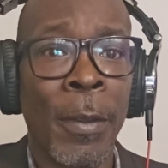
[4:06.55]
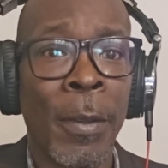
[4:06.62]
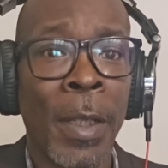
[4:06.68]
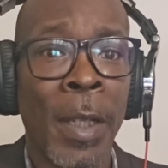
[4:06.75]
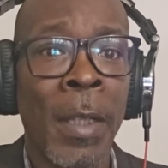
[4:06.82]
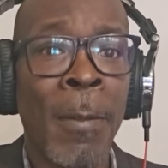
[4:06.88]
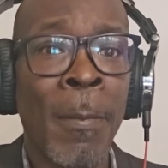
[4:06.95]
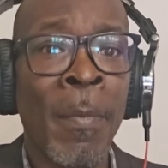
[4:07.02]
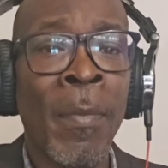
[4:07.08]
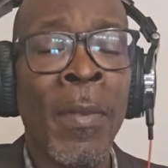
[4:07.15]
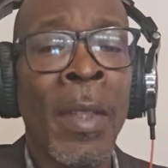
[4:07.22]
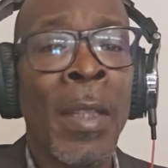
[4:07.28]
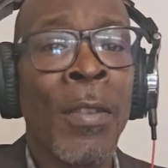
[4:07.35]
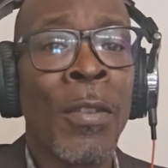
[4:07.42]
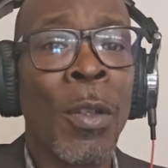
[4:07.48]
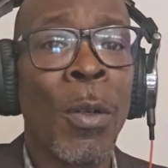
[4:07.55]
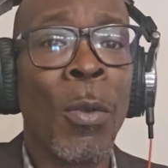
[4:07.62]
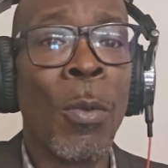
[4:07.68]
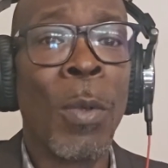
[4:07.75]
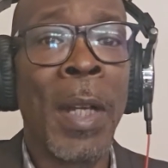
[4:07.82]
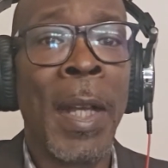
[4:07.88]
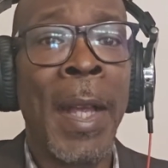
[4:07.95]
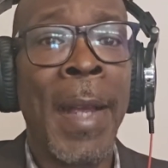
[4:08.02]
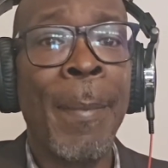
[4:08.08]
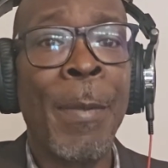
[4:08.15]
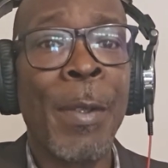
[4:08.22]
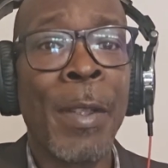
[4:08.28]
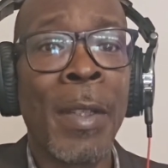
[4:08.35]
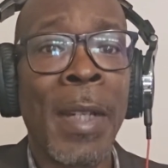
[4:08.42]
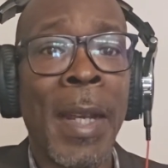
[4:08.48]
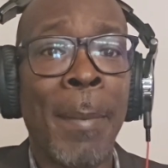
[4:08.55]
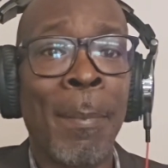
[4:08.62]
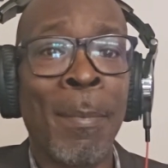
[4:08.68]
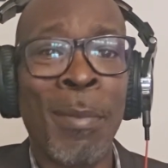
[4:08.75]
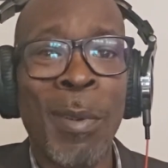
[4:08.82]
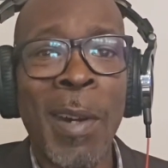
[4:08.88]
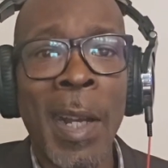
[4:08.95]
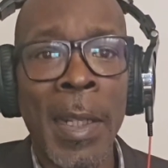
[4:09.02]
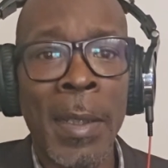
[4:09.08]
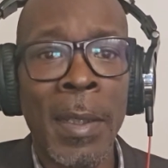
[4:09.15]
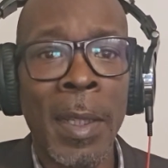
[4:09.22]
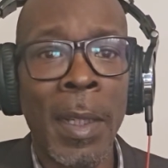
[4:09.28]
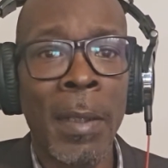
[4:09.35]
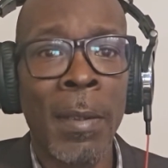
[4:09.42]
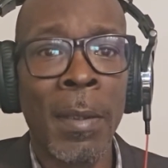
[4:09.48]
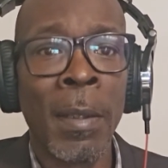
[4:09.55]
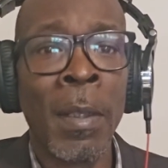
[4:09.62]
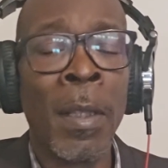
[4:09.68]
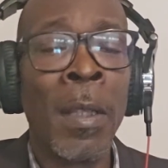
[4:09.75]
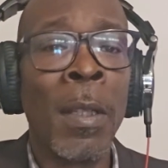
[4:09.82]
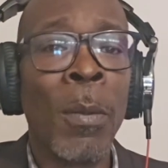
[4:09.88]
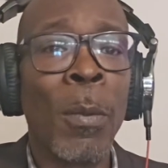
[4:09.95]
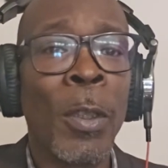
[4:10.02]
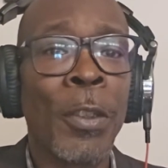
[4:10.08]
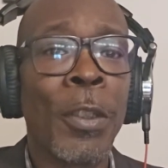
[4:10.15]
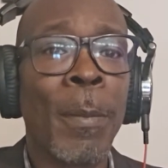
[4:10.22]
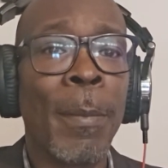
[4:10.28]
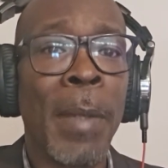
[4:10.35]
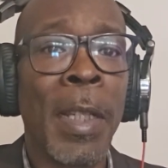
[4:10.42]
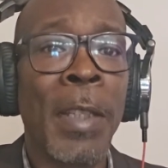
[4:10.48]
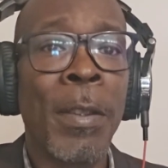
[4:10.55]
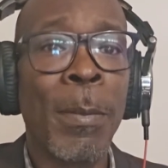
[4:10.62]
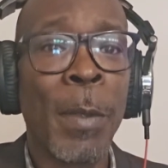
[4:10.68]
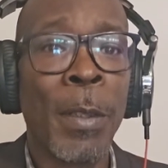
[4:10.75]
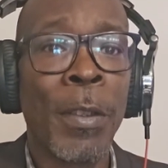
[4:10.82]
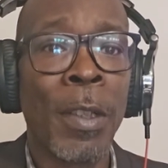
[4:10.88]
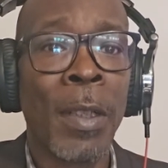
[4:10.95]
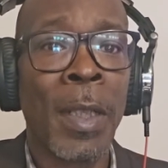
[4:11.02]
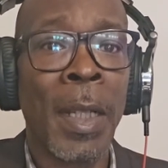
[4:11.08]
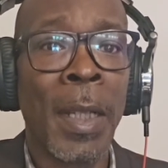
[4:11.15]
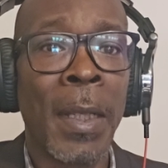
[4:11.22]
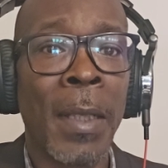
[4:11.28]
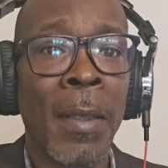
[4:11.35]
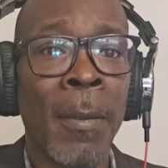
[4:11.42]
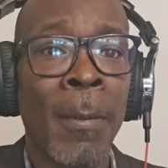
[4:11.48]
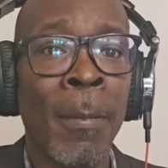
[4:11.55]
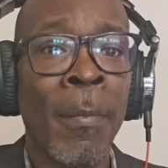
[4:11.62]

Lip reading: Okay, so what happens in that process, once your measurements are taken